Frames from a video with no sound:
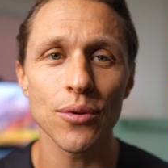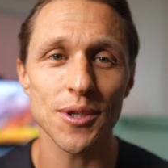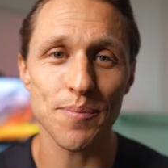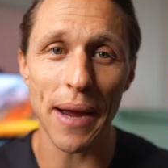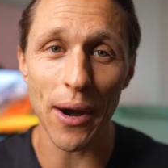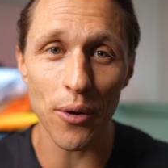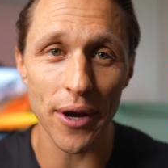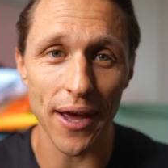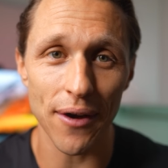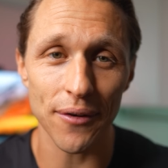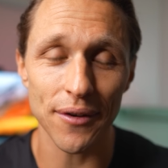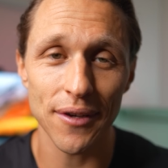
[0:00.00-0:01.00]
is power
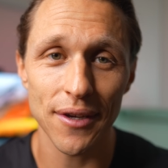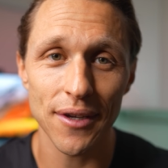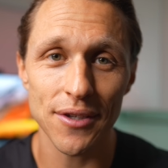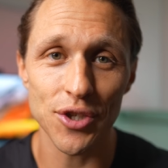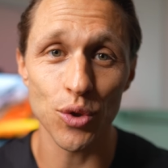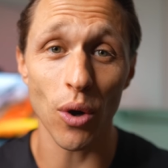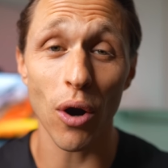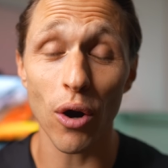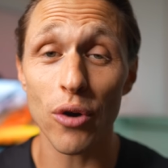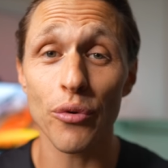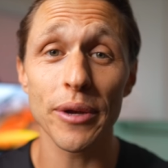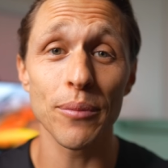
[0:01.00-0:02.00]
down to do a
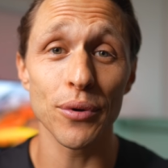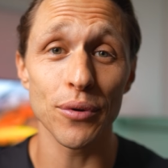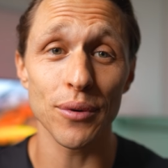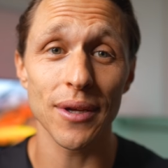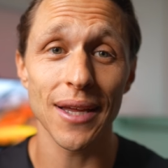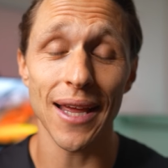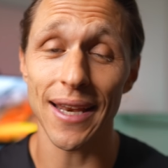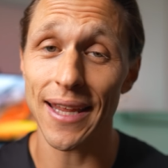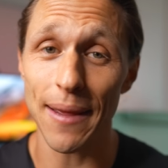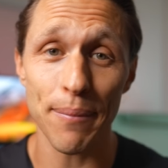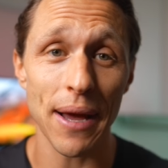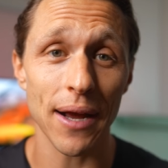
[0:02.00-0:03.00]
hard reboot and
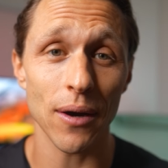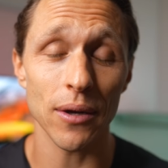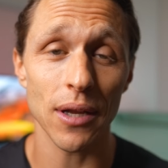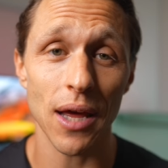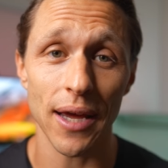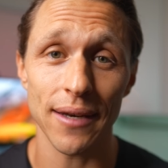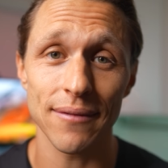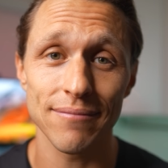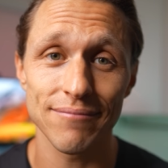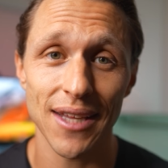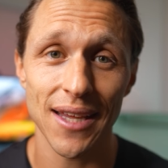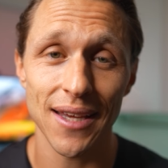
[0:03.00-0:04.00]
get back online.
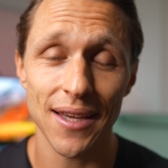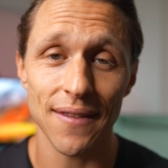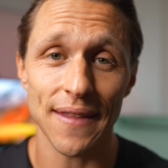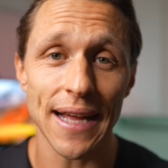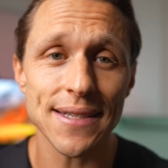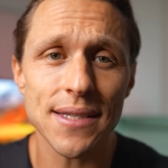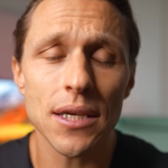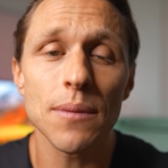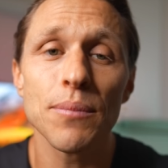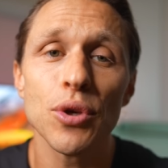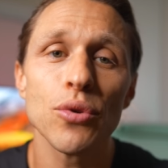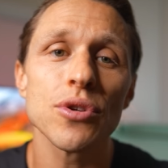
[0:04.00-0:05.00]
That's the
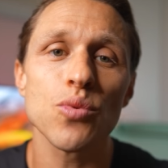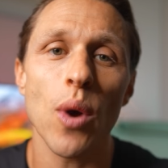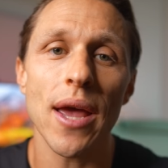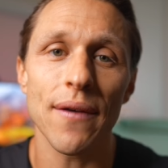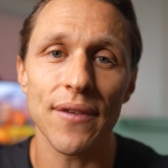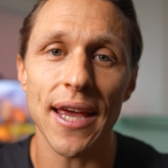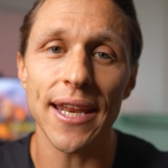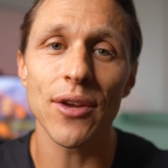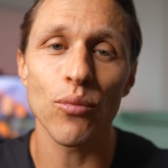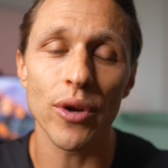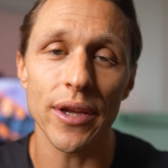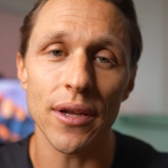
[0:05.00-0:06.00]
computer's way of
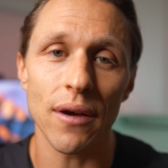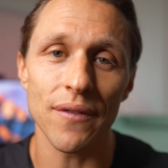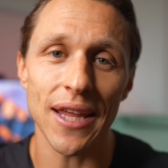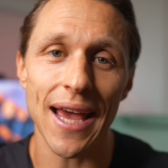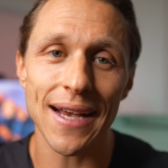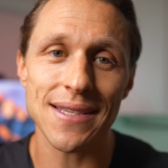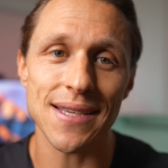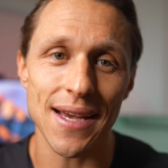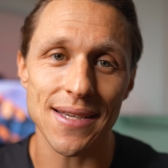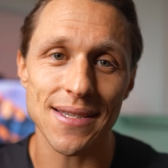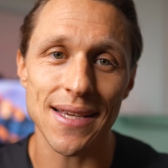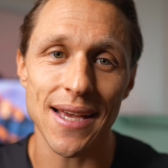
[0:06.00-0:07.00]
getting rid of the
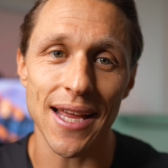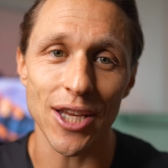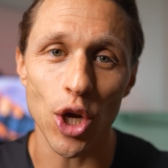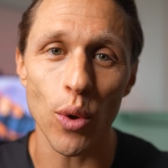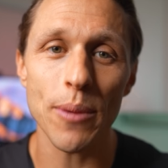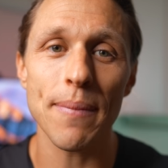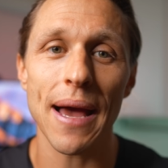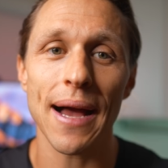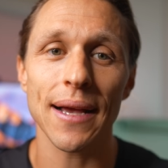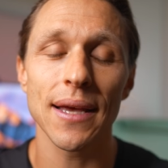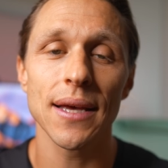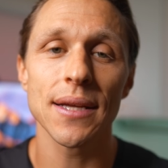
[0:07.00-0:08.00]
excess and going
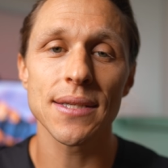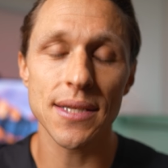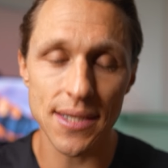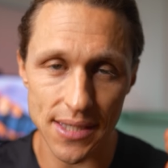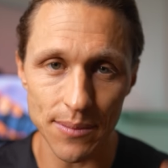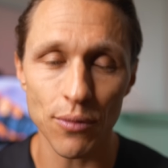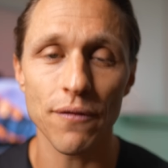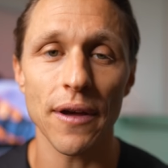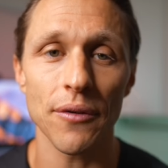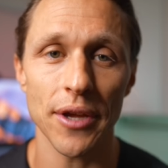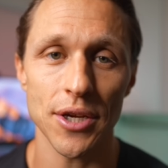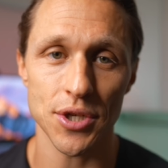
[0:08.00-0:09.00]
back to the simple
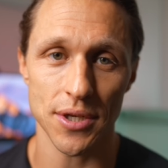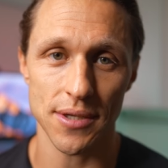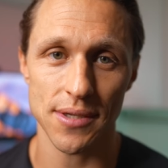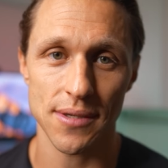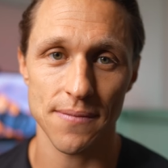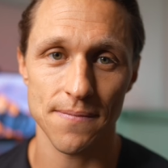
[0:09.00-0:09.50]
foundations.